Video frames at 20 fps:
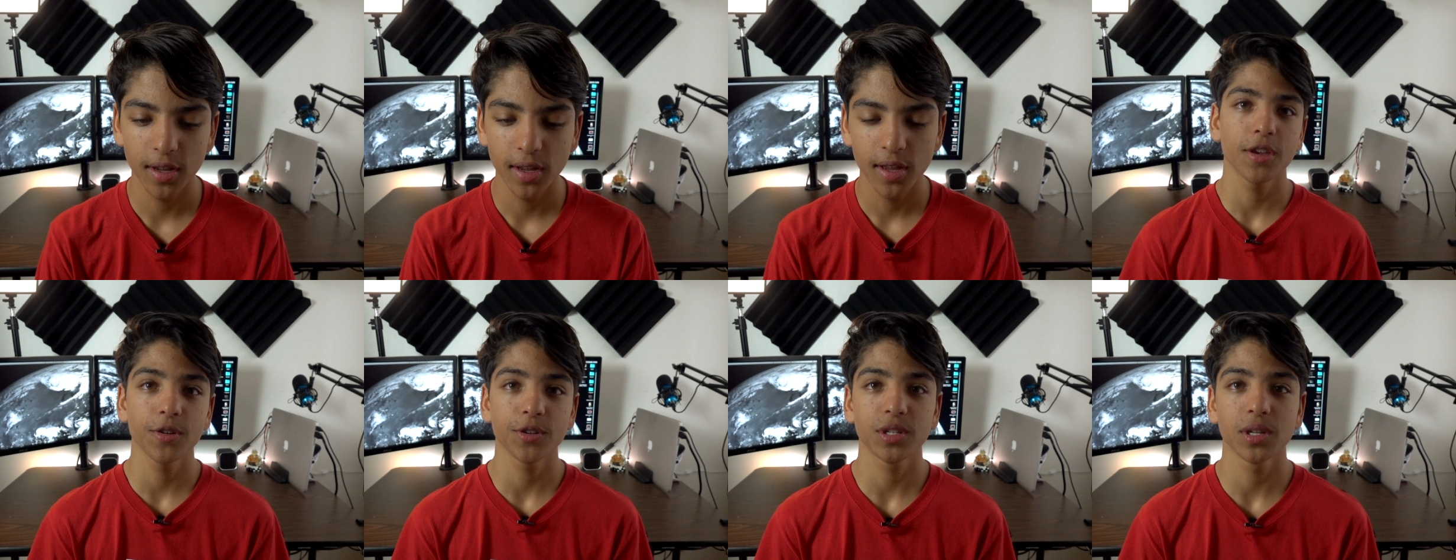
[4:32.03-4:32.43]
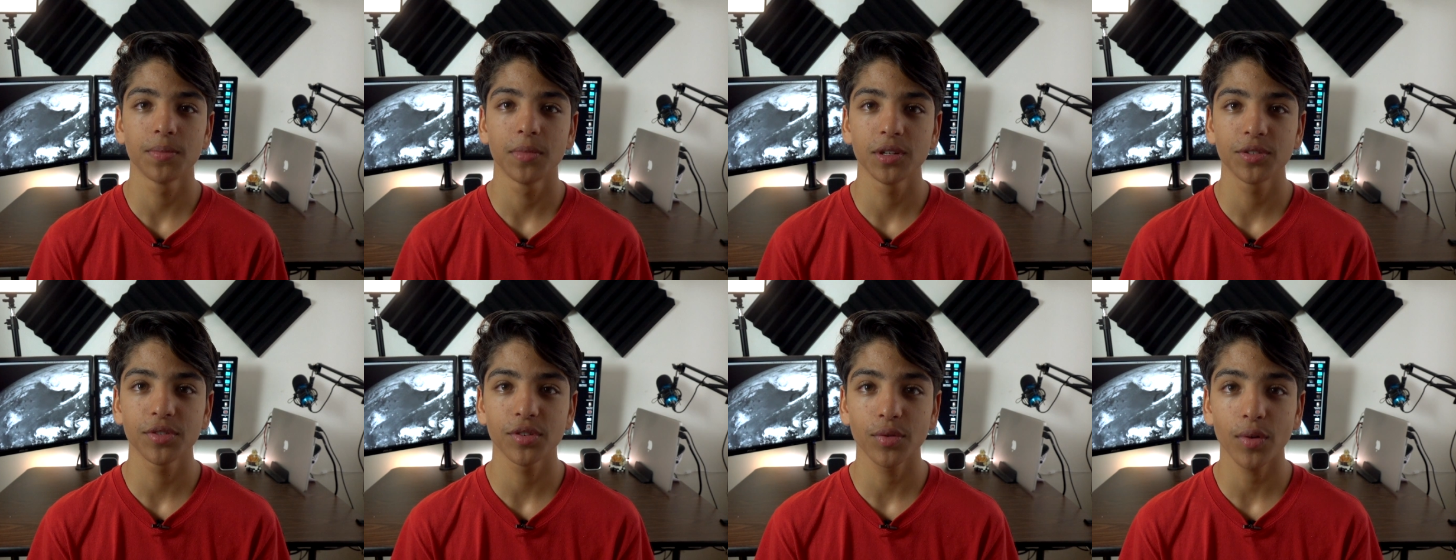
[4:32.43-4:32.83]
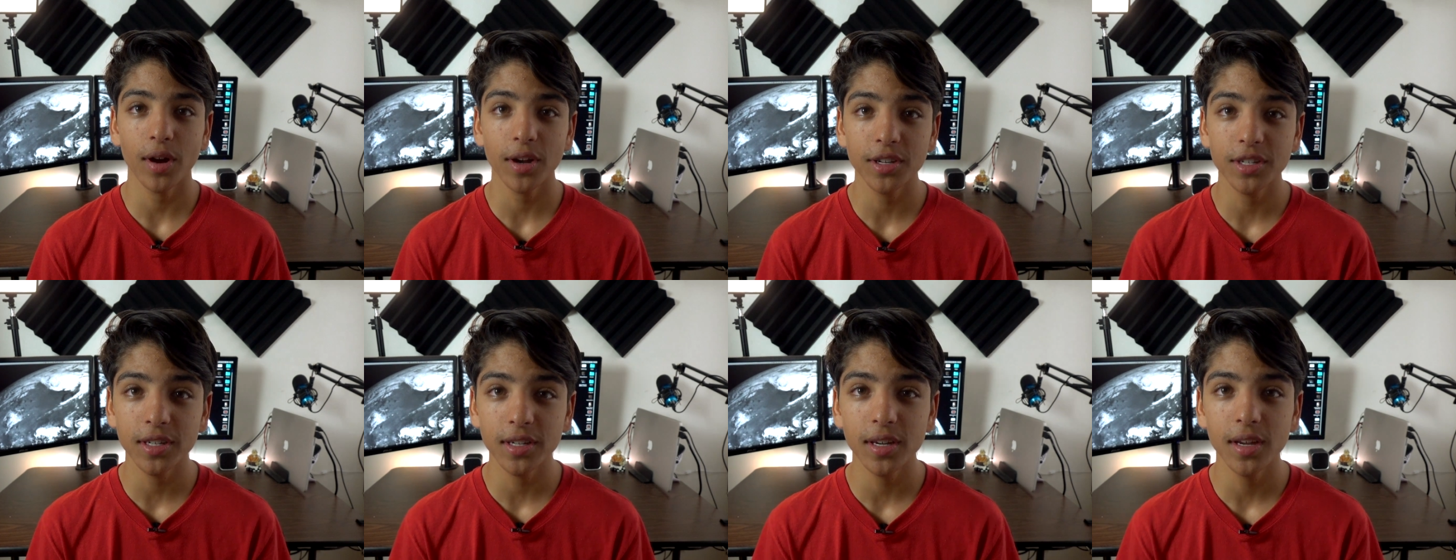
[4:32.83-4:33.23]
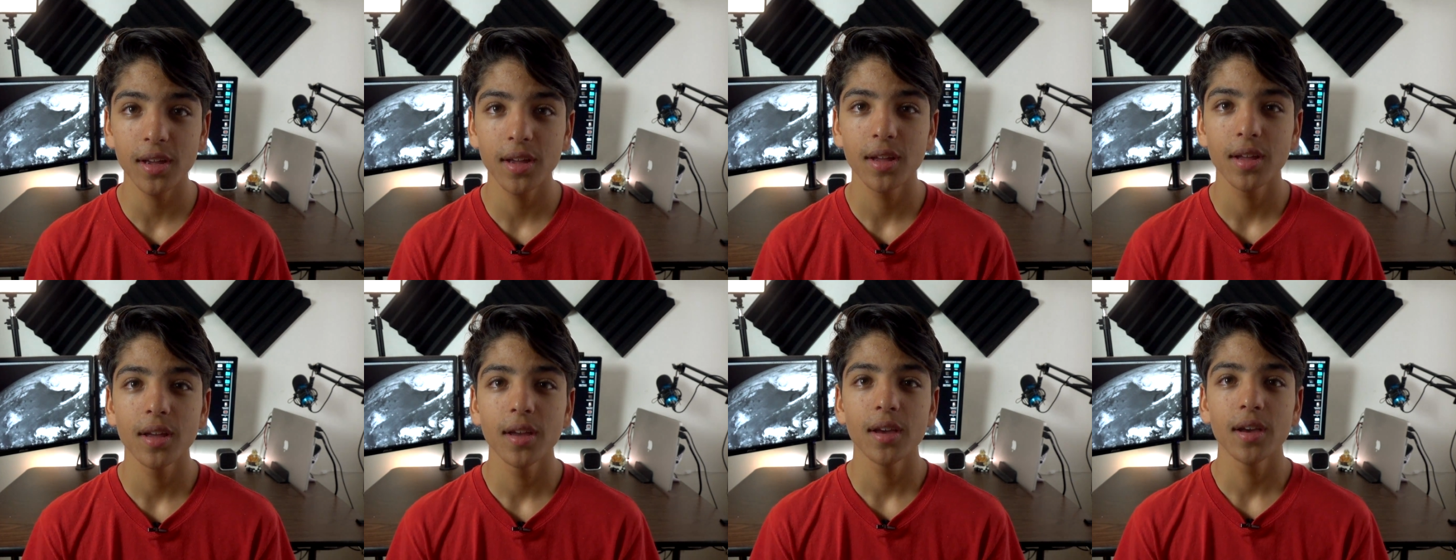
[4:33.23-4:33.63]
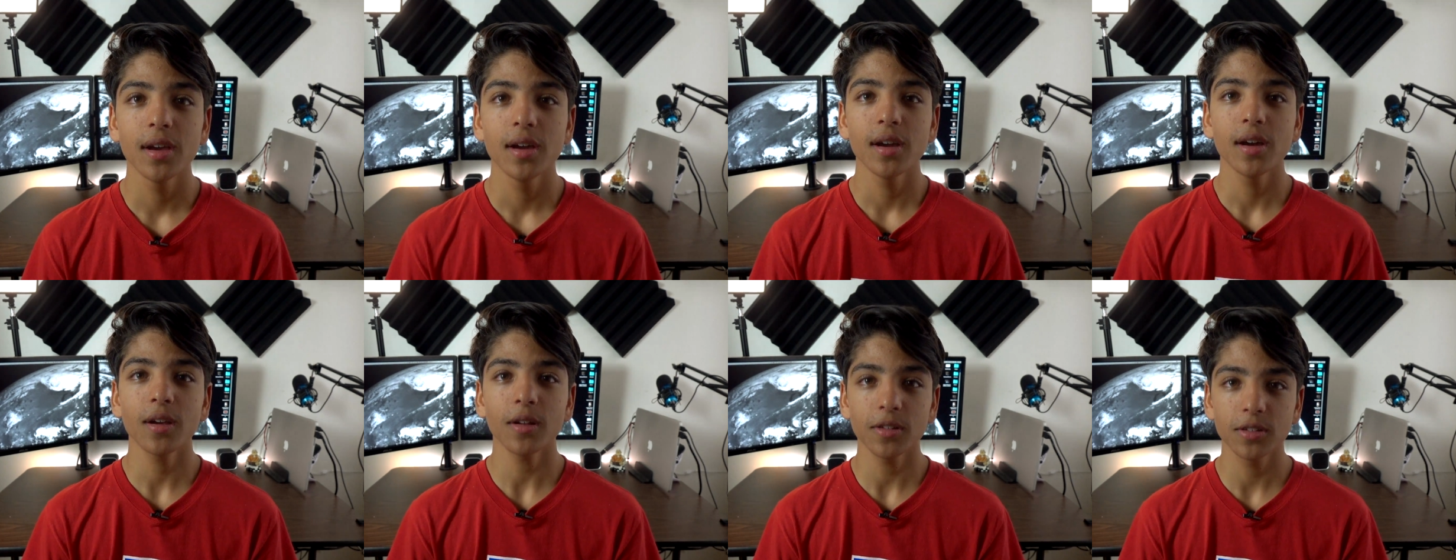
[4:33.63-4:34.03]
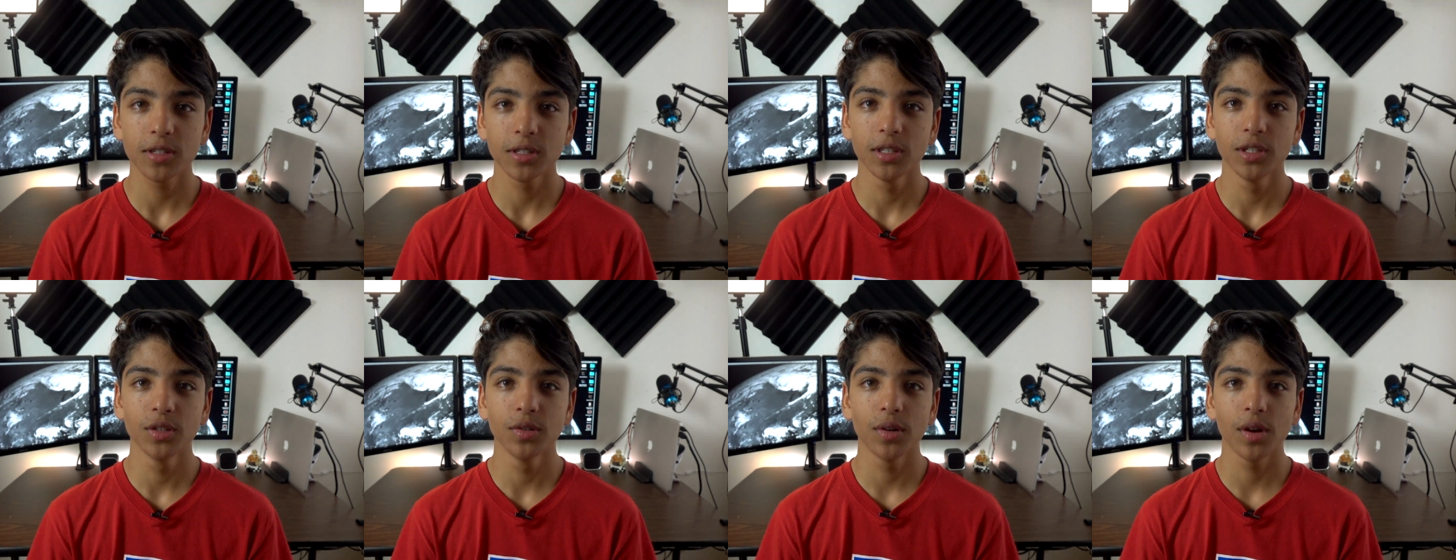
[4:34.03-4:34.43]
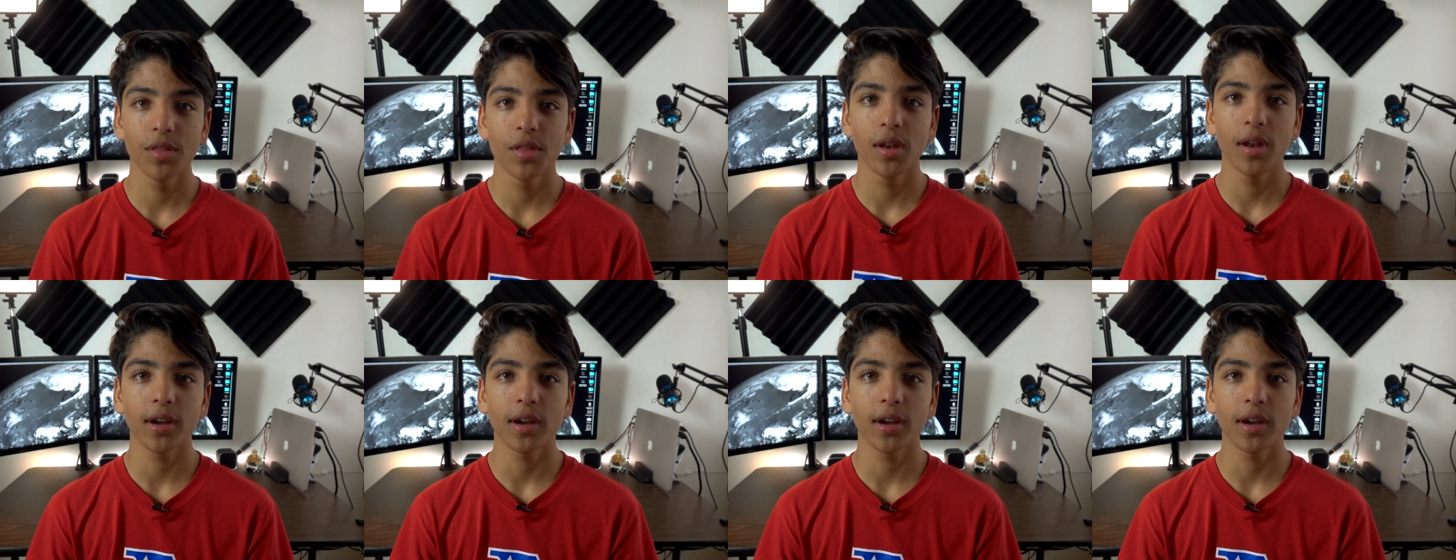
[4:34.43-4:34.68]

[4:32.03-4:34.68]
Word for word: Thank you so much for watching, and I'll see you